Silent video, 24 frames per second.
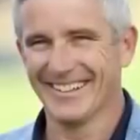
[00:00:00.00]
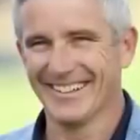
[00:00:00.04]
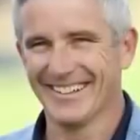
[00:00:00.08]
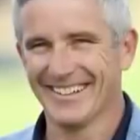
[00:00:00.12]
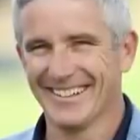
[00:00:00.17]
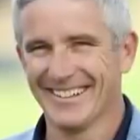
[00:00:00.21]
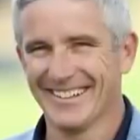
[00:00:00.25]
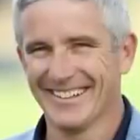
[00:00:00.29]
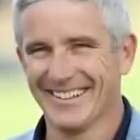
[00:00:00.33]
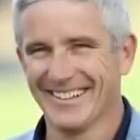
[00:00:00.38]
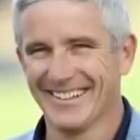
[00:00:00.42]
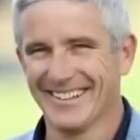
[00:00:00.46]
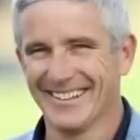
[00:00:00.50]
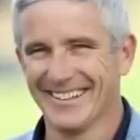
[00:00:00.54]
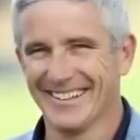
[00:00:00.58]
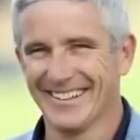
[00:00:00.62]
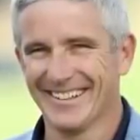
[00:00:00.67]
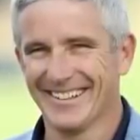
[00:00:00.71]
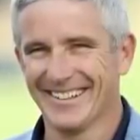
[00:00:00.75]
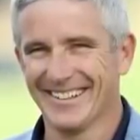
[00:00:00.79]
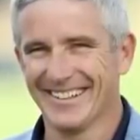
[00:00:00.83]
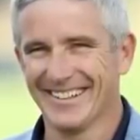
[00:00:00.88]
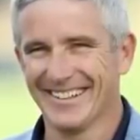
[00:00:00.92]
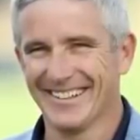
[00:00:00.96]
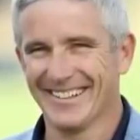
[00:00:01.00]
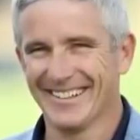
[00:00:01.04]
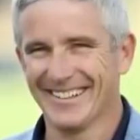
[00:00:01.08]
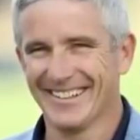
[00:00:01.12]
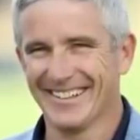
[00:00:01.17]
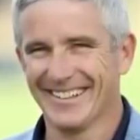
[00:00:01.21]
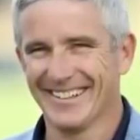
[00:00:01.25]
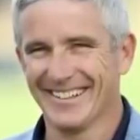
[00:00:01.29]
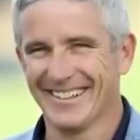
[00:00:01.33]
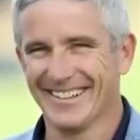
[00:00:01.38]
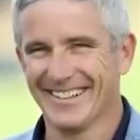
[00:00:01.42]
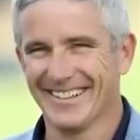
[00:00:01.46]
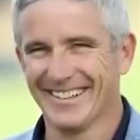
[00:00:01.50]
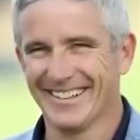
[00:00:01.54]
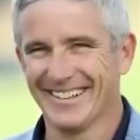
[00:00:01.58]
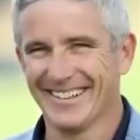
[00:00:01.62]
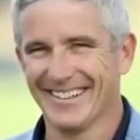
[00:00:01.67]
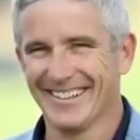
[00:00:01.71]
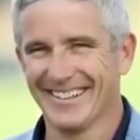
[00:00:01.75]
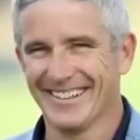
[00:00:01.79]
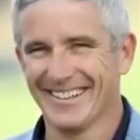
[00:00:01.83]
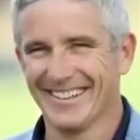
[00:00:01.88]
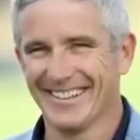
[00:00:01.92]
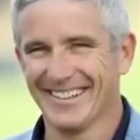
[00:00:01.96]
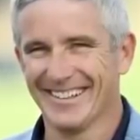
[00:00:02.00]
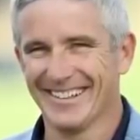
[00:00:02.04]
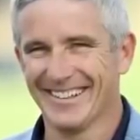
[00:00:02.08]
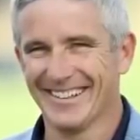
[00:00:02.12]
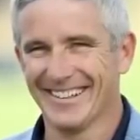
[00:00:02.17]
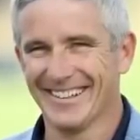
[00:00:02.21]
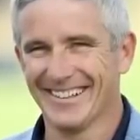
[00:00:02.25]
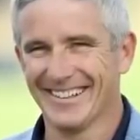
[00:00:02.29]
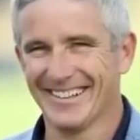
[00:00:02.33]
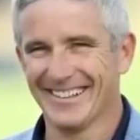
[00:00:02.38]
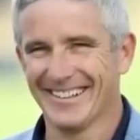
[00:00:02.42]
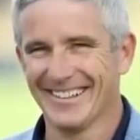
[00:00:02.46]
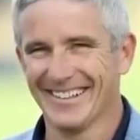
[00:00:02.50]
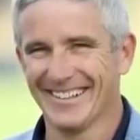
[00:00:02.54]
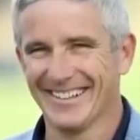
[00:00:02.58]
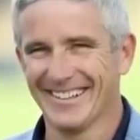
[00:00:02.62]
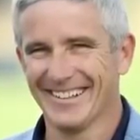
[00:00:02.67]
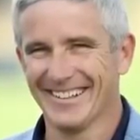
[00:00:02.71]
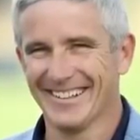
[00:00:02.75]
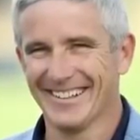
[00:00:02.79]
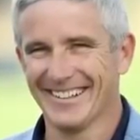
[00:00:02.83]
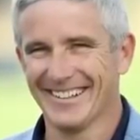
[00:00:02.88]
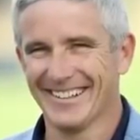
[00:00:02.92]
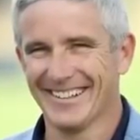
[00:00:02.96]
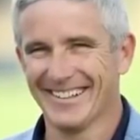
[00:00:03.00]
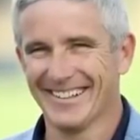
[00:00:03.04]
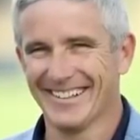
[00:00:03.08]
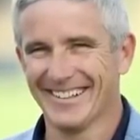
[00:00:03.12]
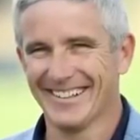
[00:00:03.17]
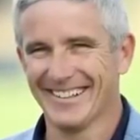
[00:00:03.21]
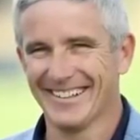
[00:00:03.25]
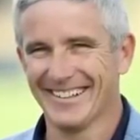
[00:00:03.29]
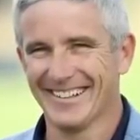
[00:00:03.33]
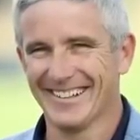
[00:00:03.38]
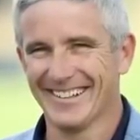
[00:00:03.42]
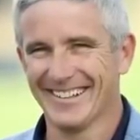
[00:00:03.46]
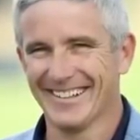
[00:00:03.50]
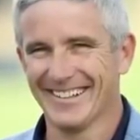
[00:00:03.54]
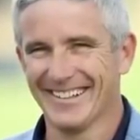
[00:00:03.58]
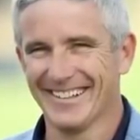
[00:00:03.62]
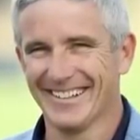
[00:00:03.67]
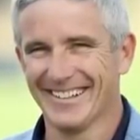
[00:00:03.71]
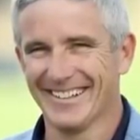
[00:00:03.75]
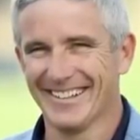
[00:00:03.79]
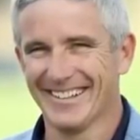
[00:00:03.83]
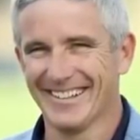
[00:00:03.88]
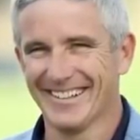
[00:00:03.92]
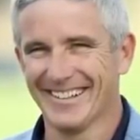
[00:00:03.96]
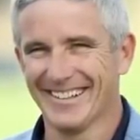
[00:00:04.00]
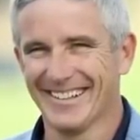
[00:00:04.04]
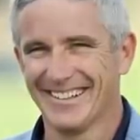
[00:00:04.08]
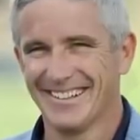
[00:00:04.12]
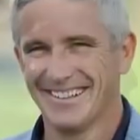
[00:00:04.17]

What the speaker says: No words are spoken by the person on screen.